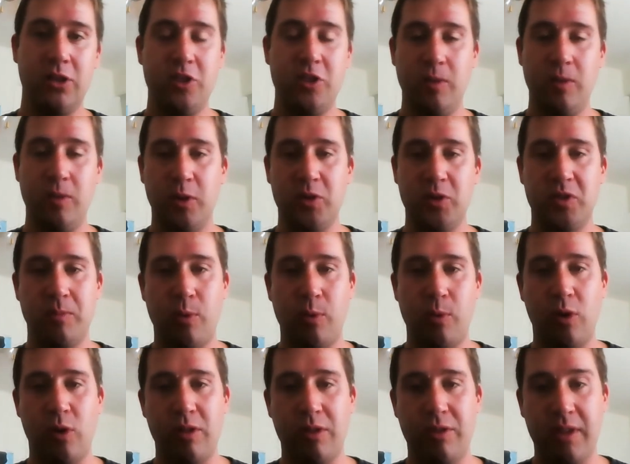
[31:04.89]
The two most
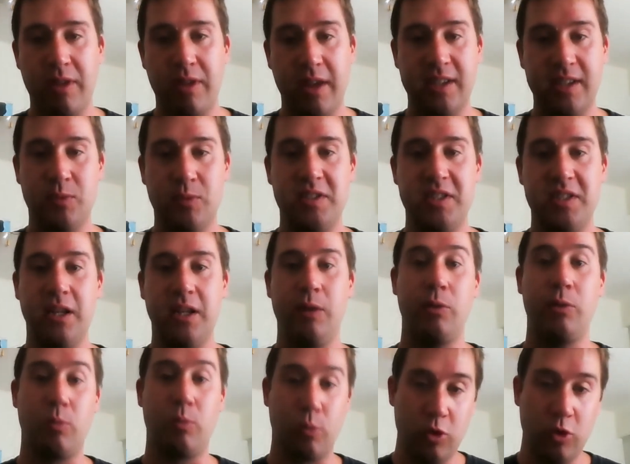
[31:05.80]
important things when
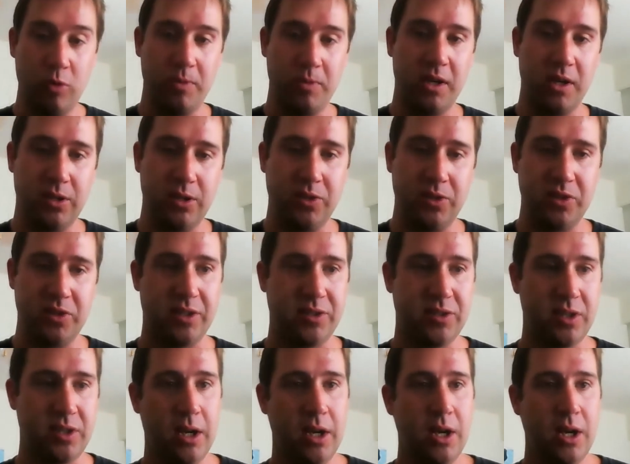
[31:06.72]
dealing with room
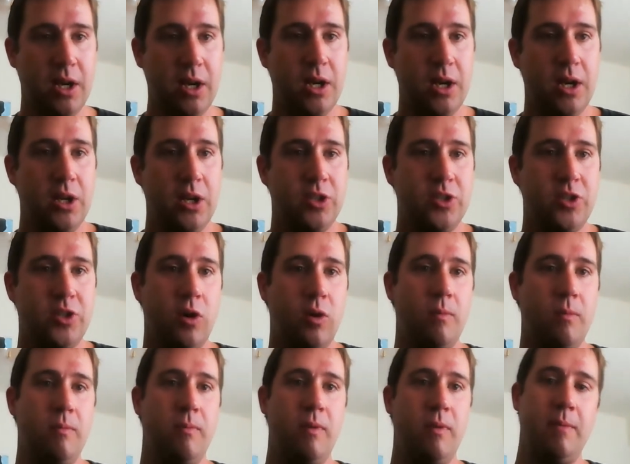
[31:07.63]
acoustics.
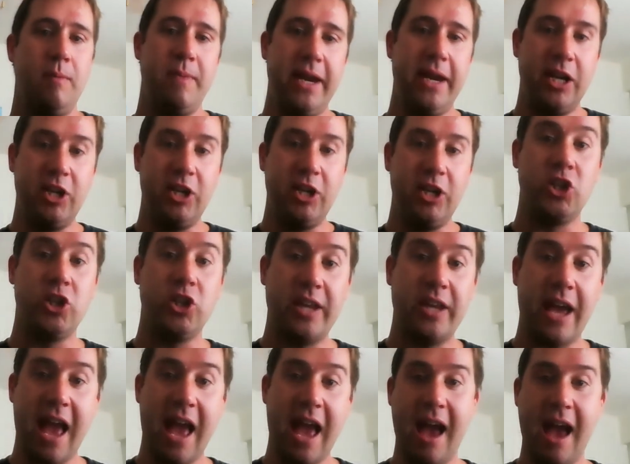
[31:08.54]
So making sure that
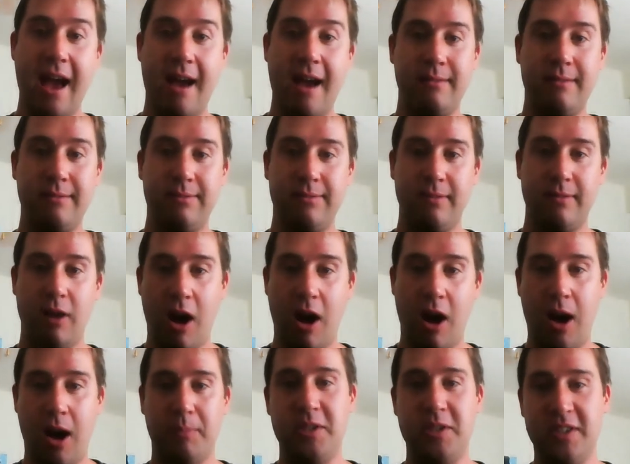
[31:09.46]
they have
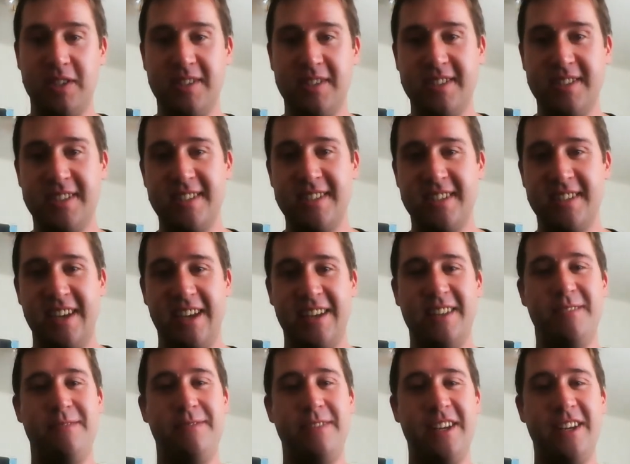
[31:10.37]
options
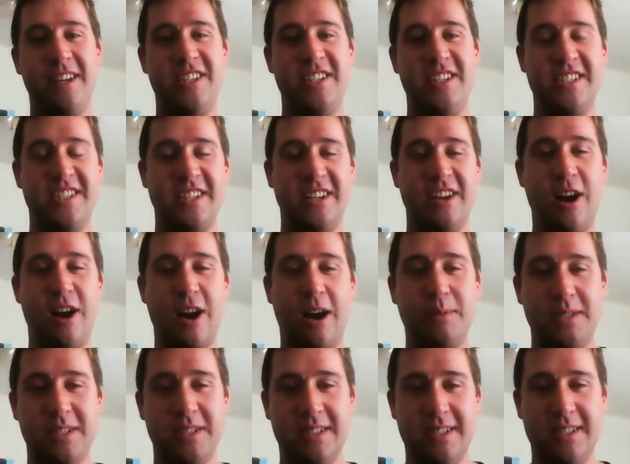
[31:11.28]
in the finishes and
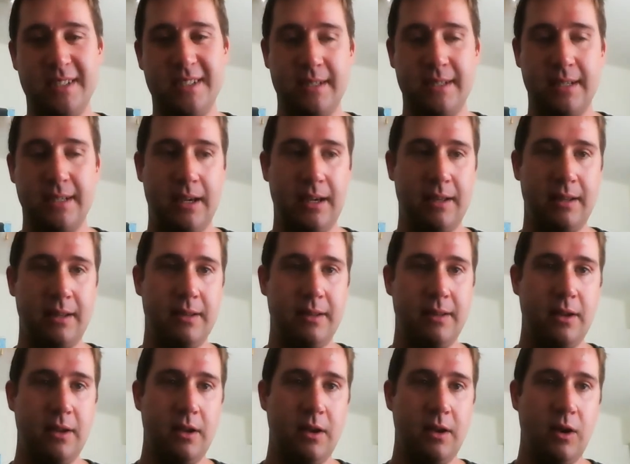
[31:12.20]
options
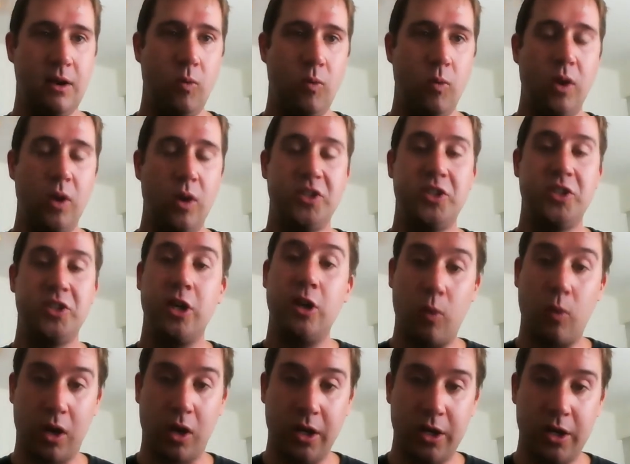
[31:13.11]
in what's
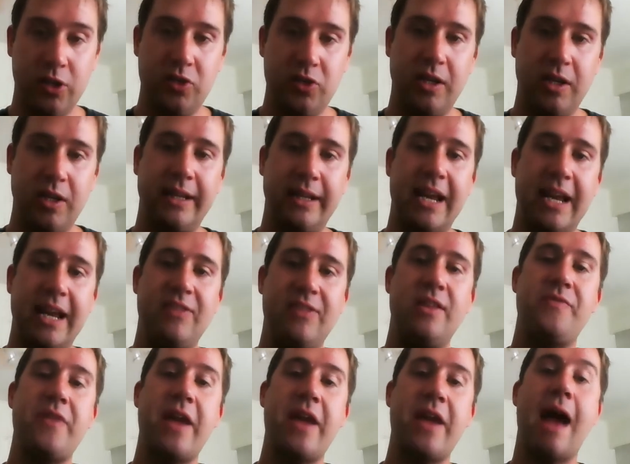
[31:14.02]
going to work acoustically, and
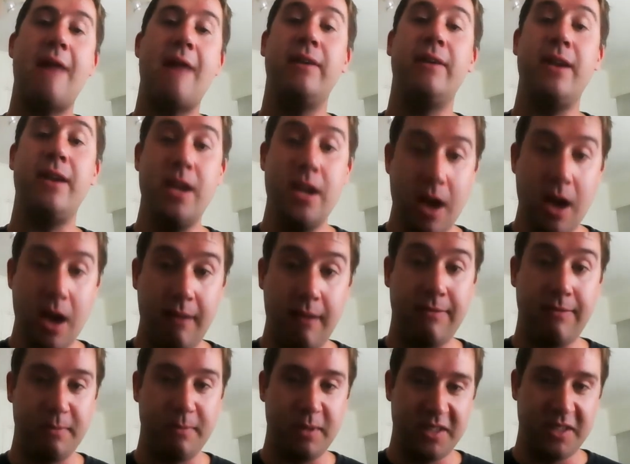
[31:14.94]
then that they have
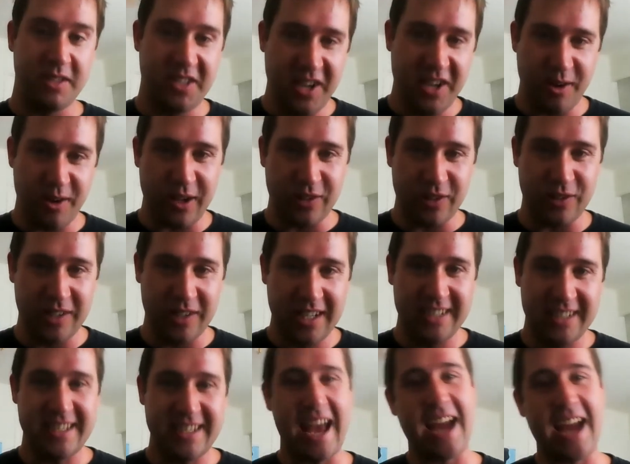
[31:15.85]
enough material
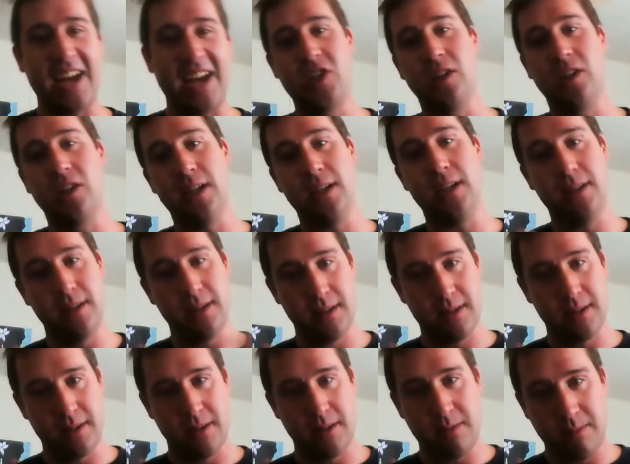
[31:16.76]
to actually
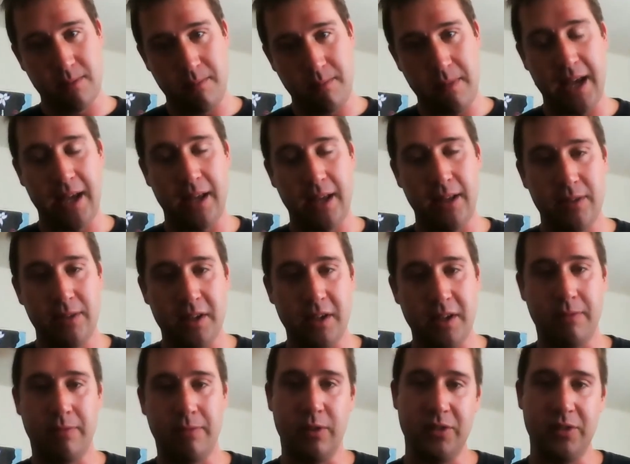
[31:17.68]
make the
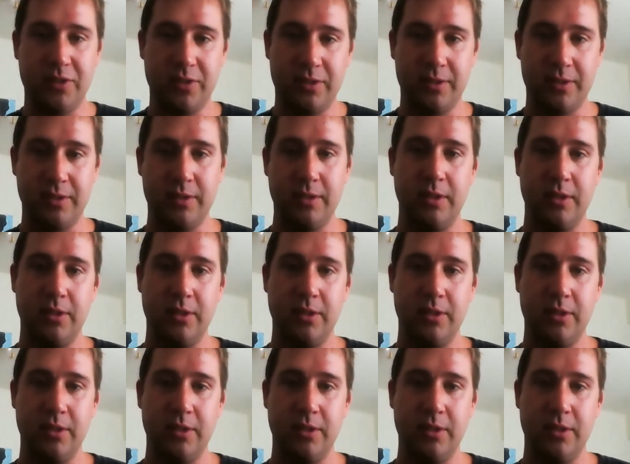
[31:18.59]
difference.